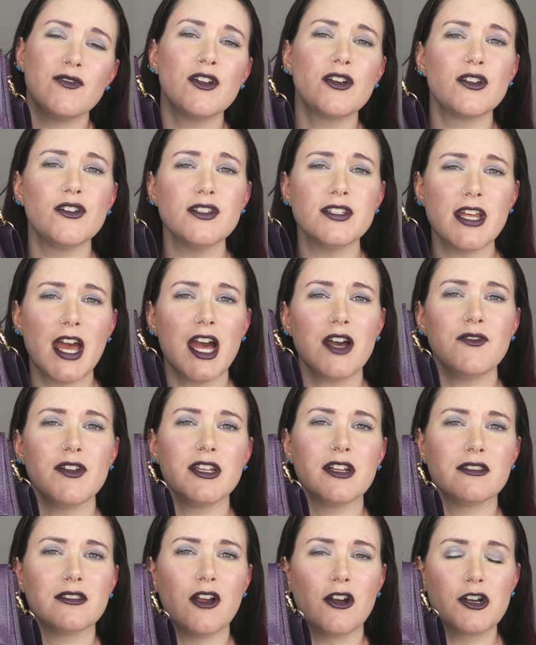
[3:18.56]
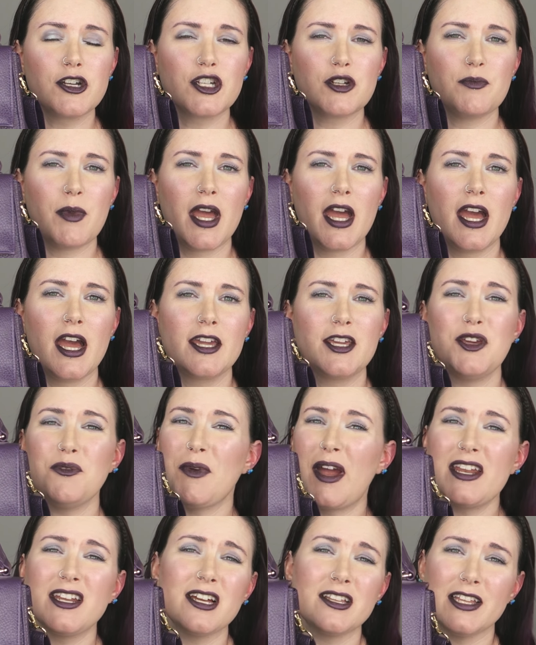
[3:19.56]
If you're used to having a larger bag,
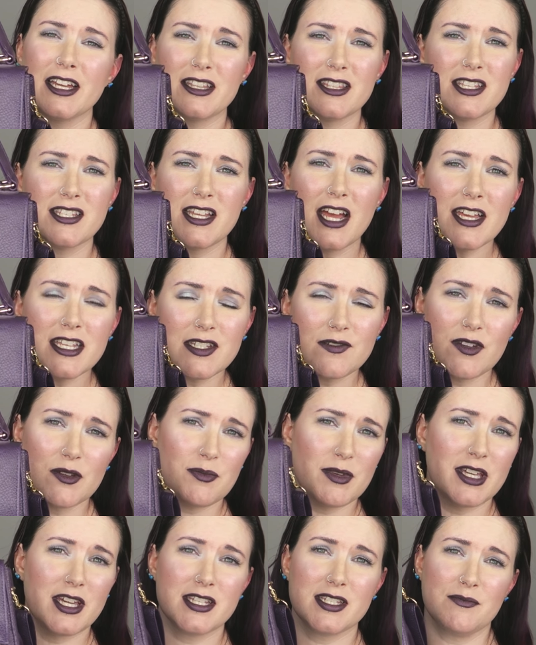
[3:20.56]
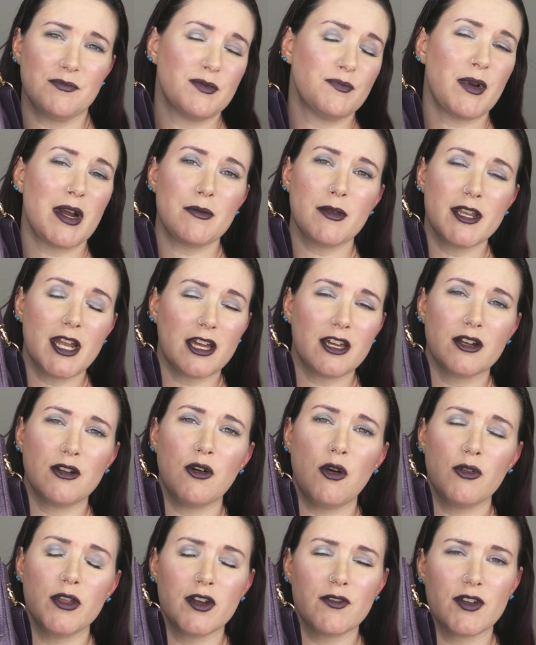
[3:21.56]
you might not like the size of it because it's probably not
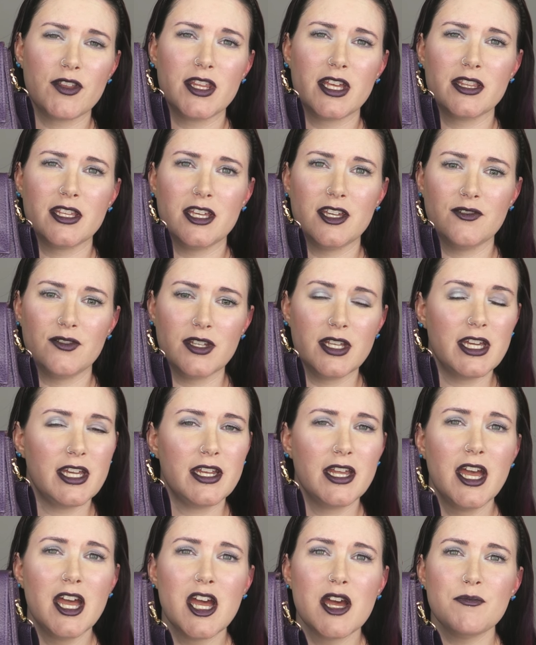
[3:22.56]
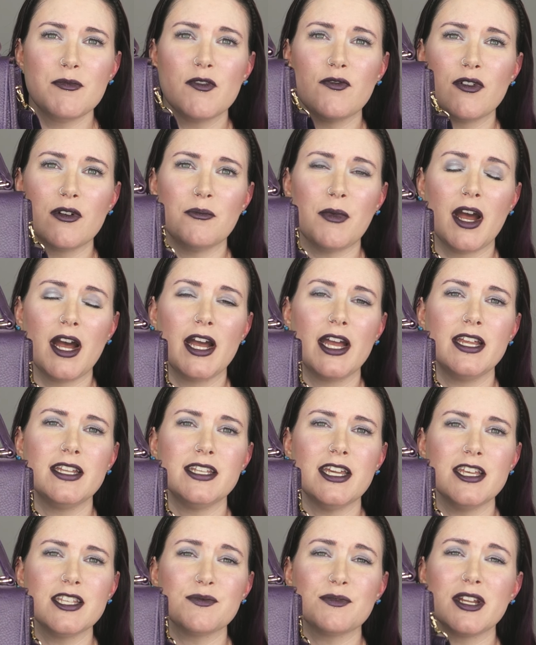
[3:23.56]
gonna hold everything that you need. But for my
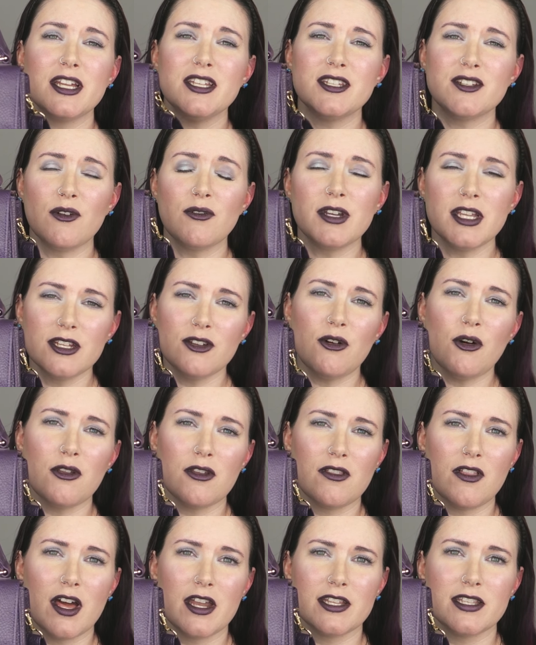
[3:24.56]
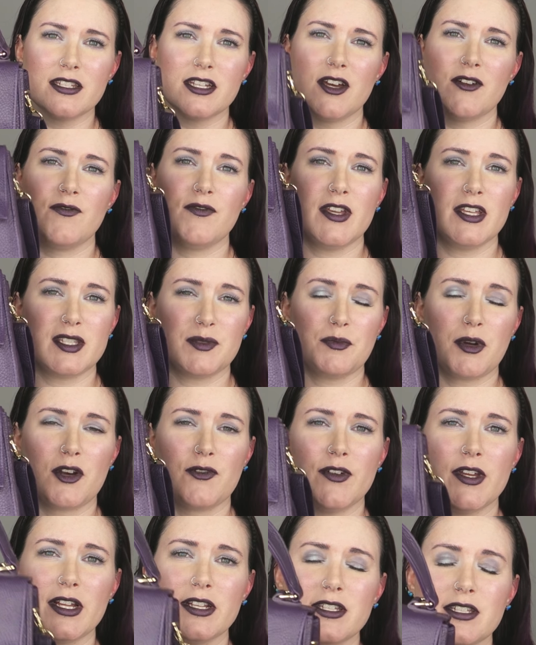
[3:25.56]
days when I don't need a whole lot of stuff, it's
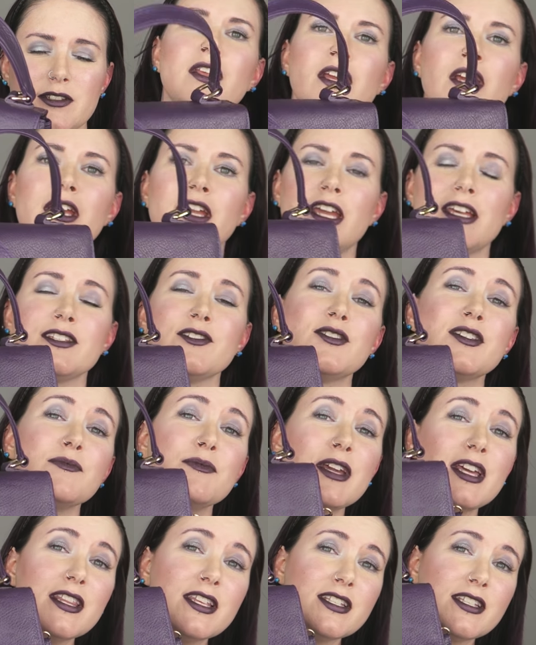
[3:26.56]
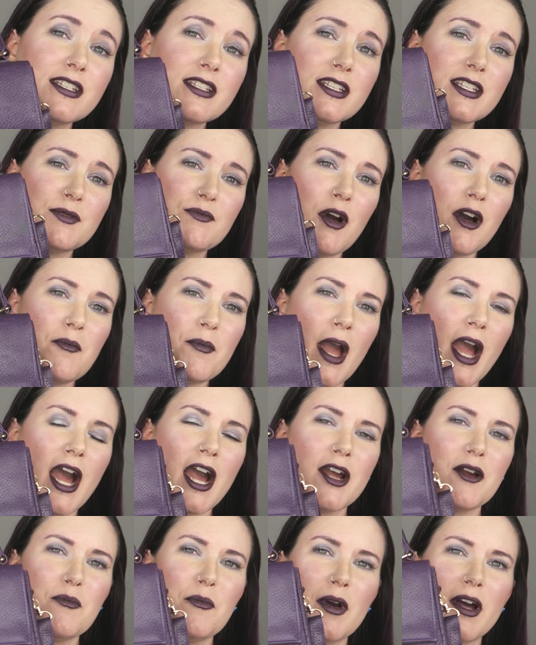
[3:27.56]
perfect. Yeah, so to me, this is a small
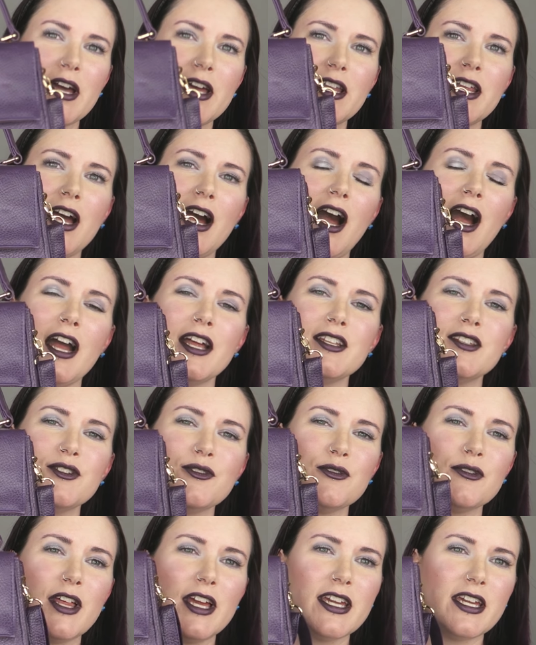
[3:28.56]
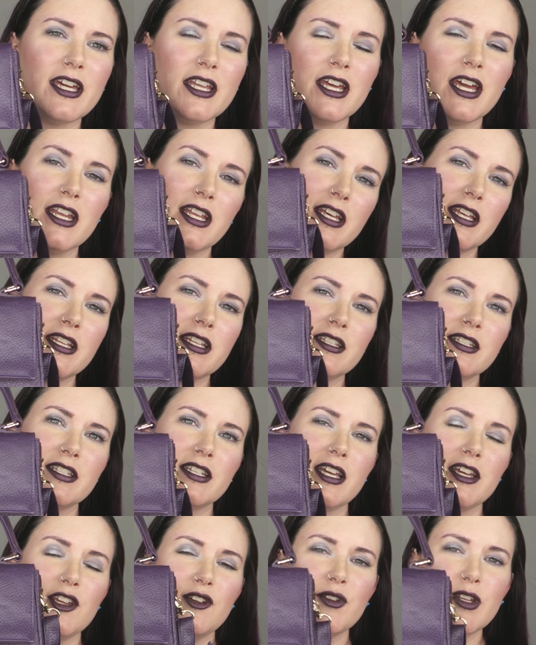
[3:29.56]
bag, but I do like it and
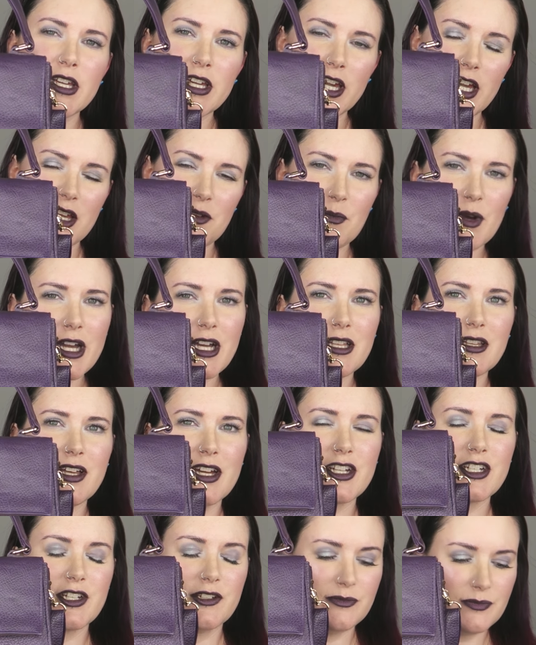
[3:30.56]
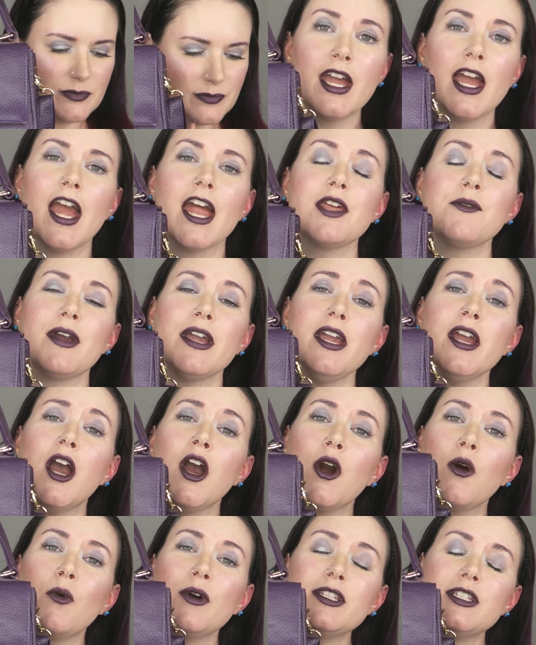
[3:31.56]
it's unique in my collection. Anyway,
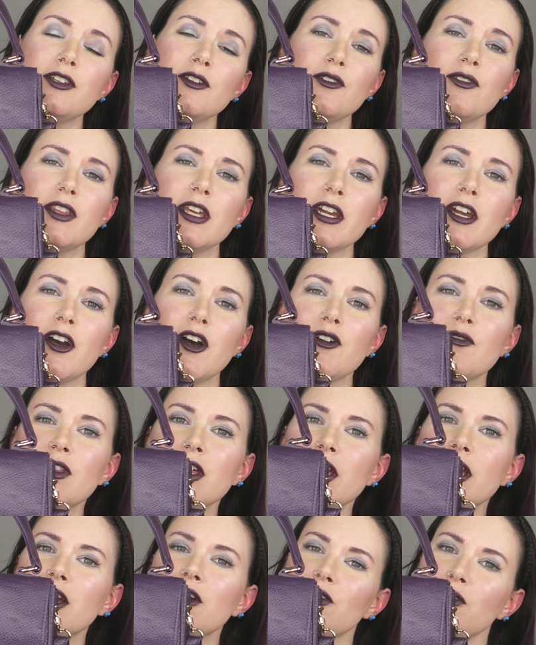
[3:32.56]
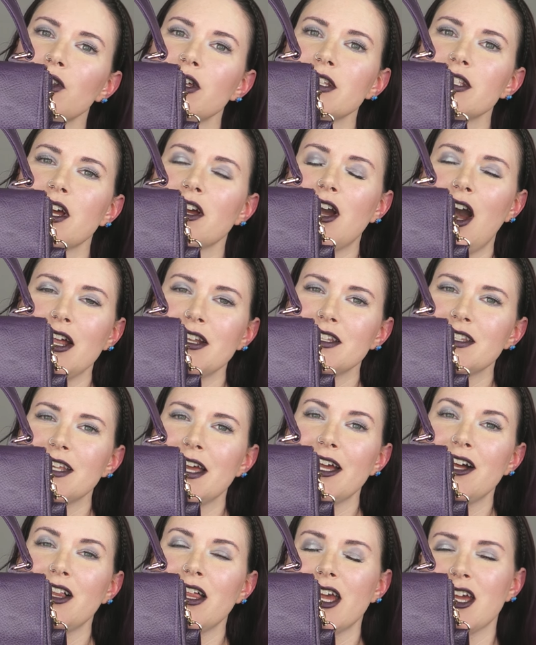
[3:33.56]
what do you think of the Gunas
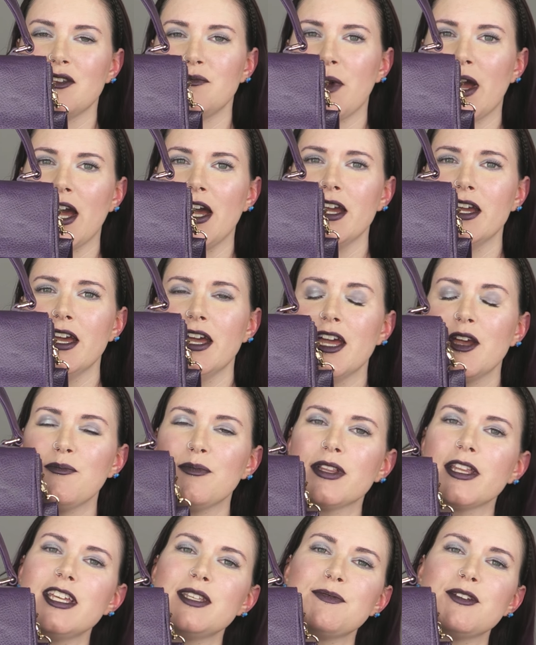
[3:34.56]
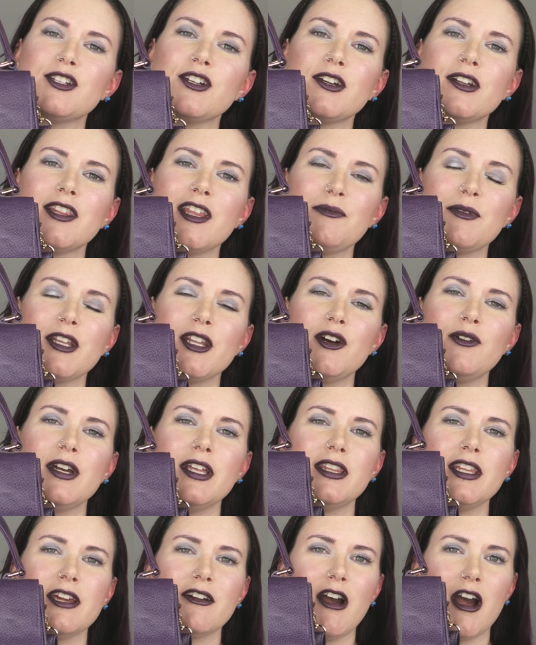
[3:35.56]
Cottontail handbag? Please be sure to let me know
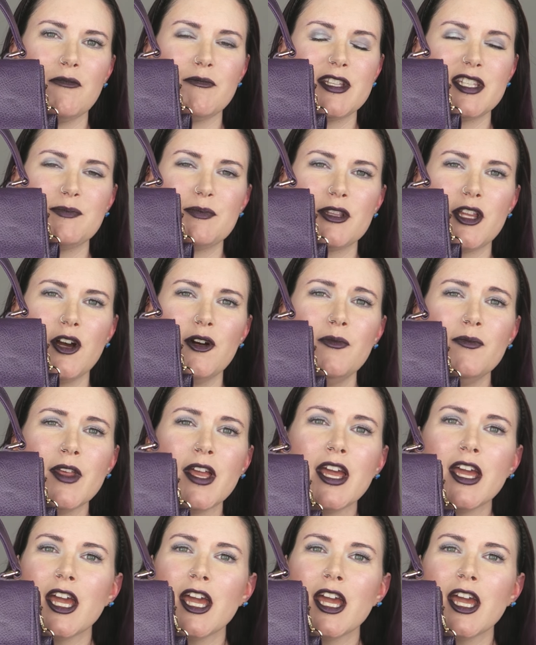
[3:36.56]
in the comments below.